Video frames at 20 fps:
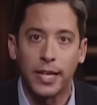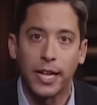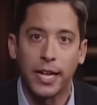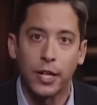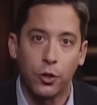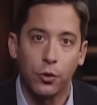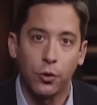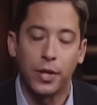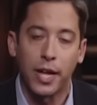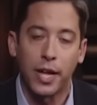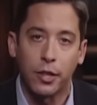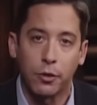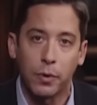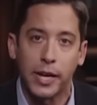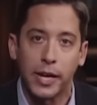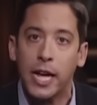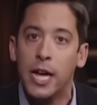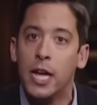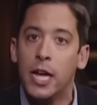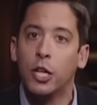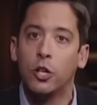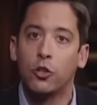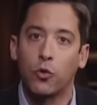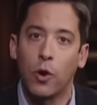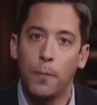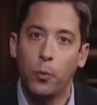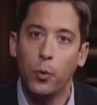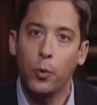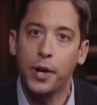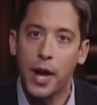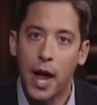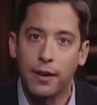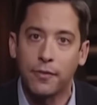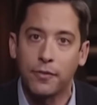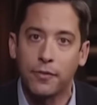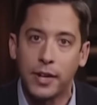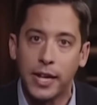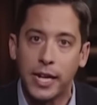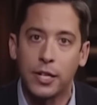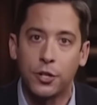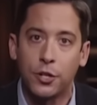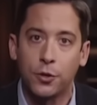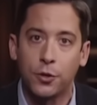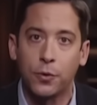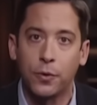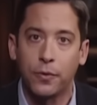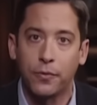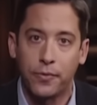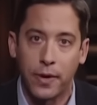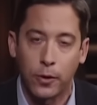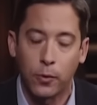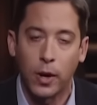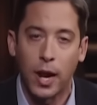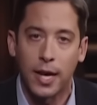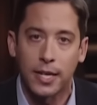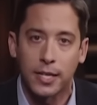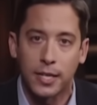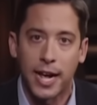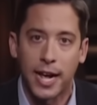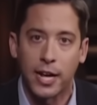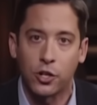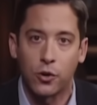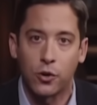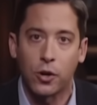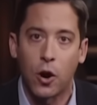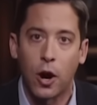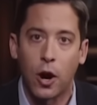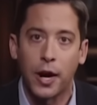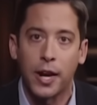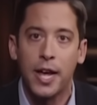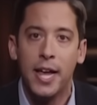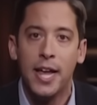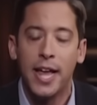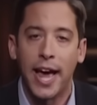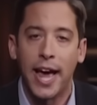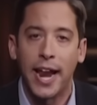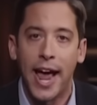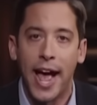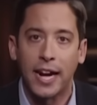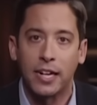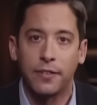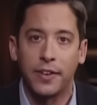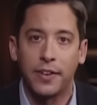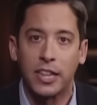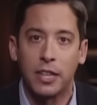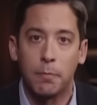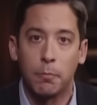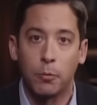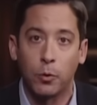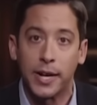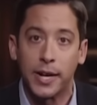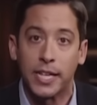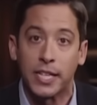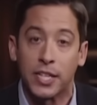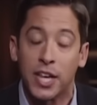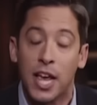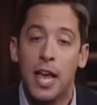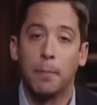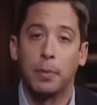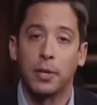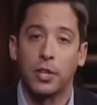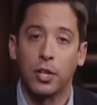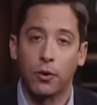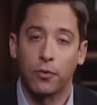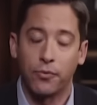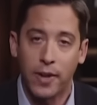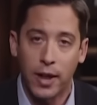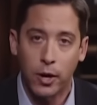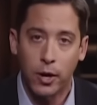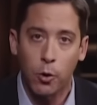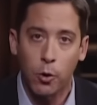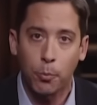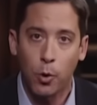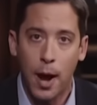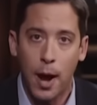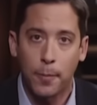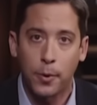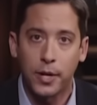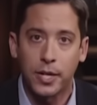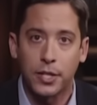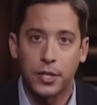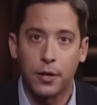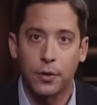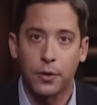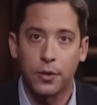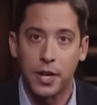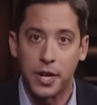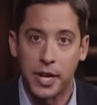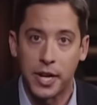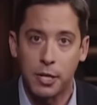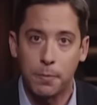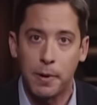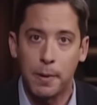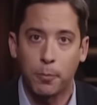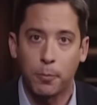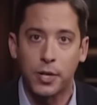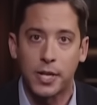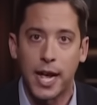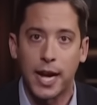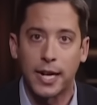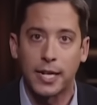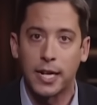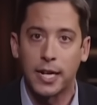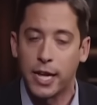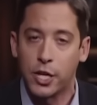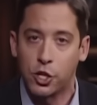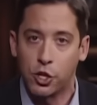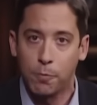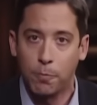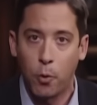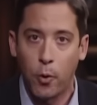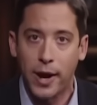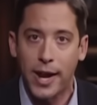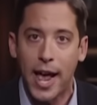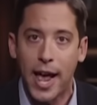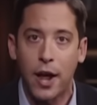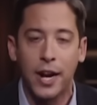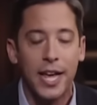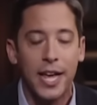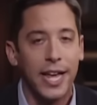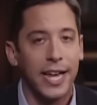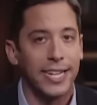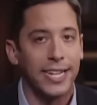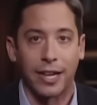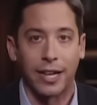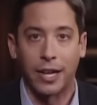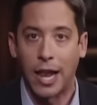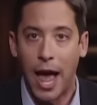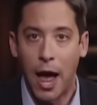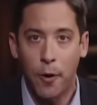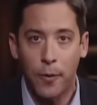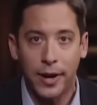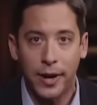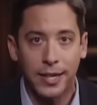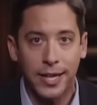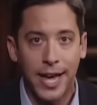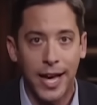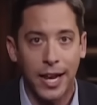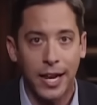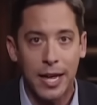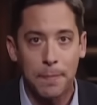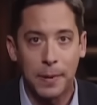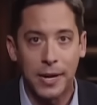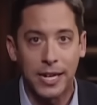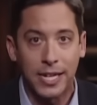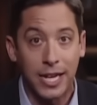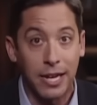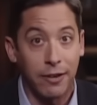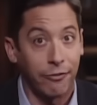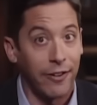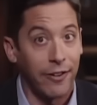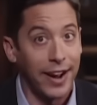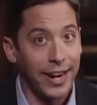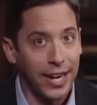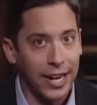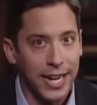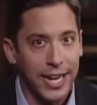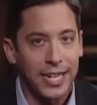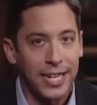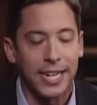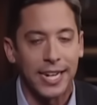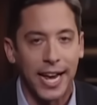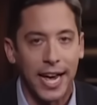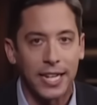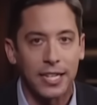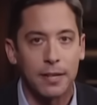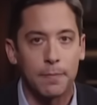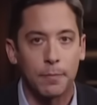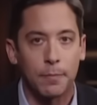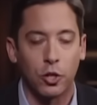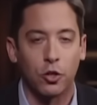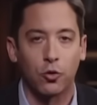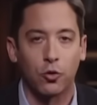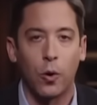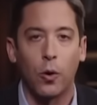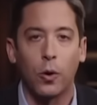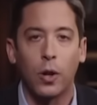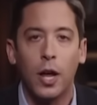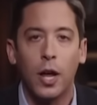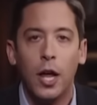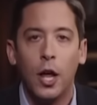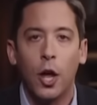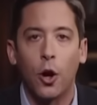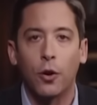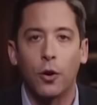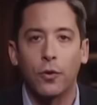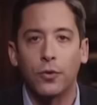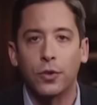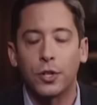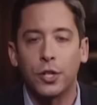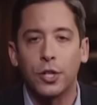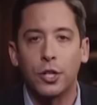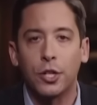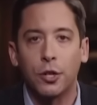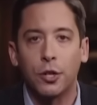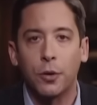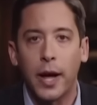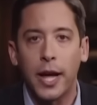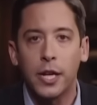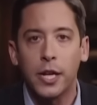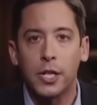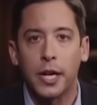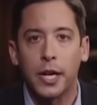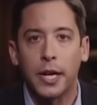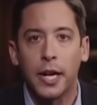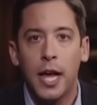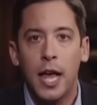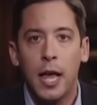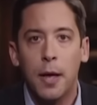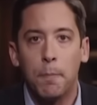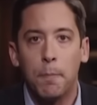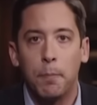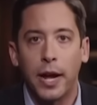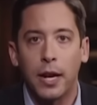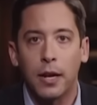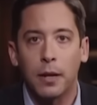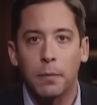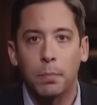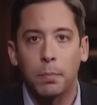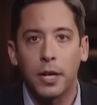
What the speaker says: day 2, day 3, Trump would not have needed to federalize the National Guard and activate the Marines. But there are federal properties there that need to be protected. As you point out, he's allowing the LAPD finally to get some control over the situation. But